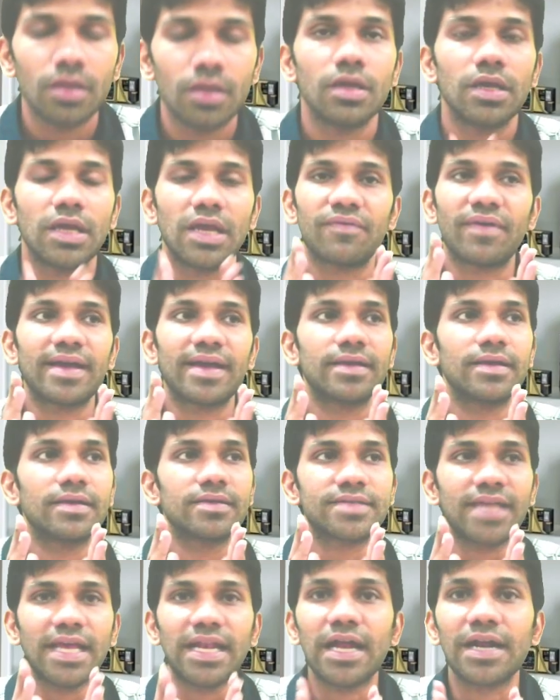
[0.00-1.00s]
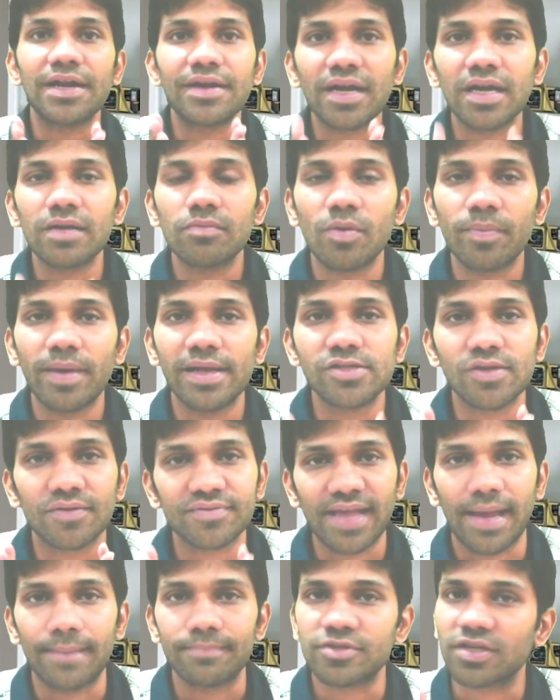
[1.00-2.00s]
If I sell 100 mobiles of
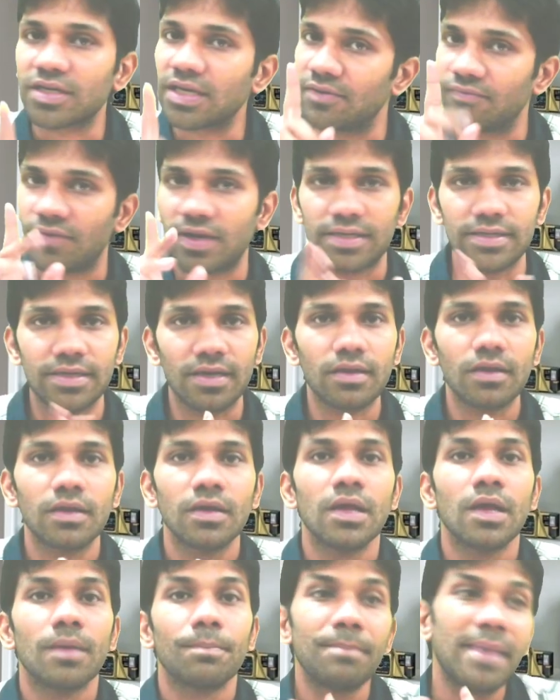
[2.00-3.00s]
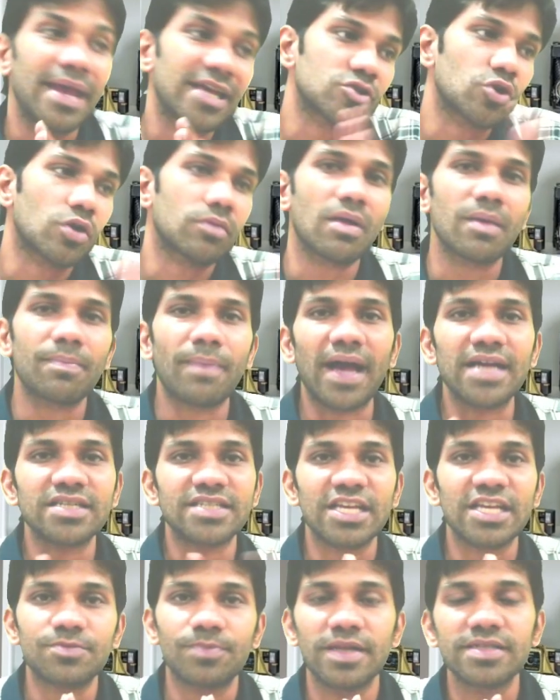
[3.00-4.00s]
Samsung in 1 year, based on my past
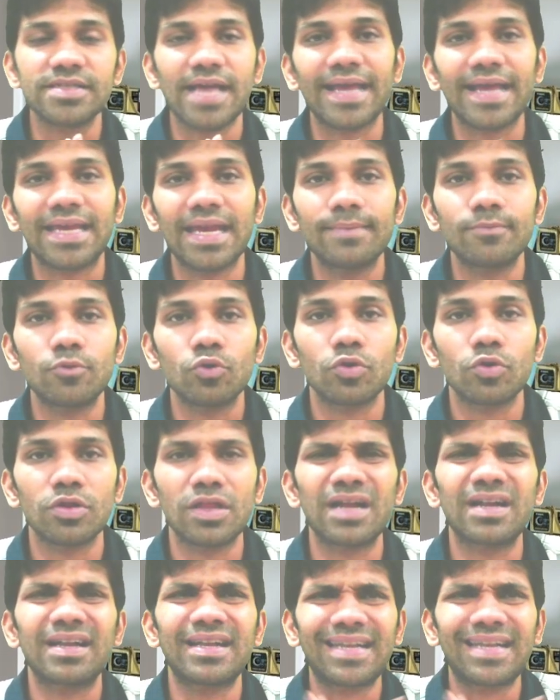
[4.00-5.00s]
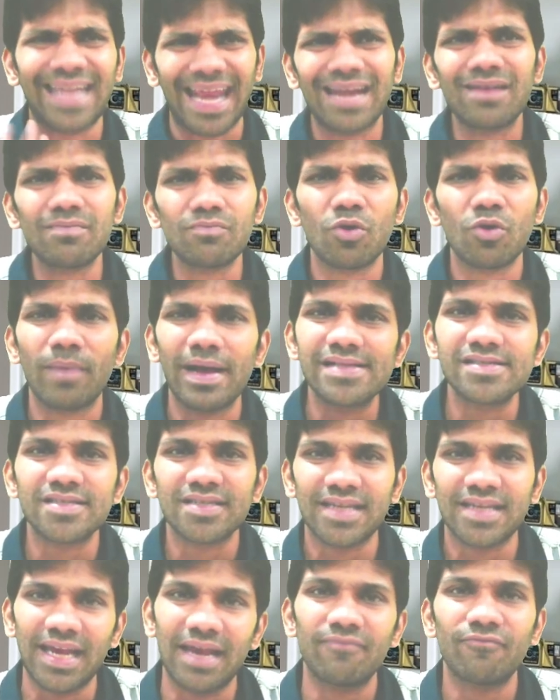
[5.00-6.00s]
experience, I came to know that 10 mobiles
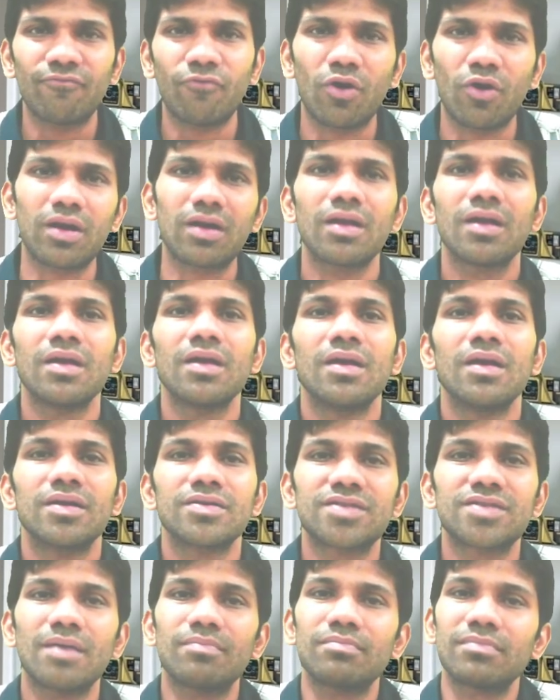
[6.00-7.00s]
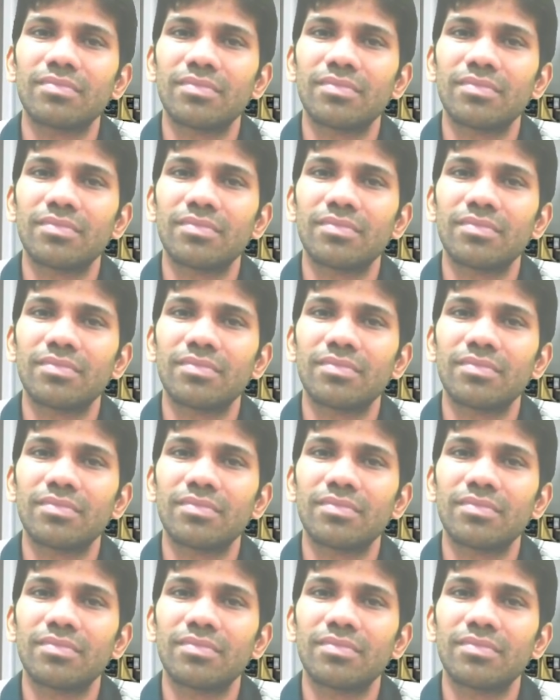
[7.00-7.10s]
came for some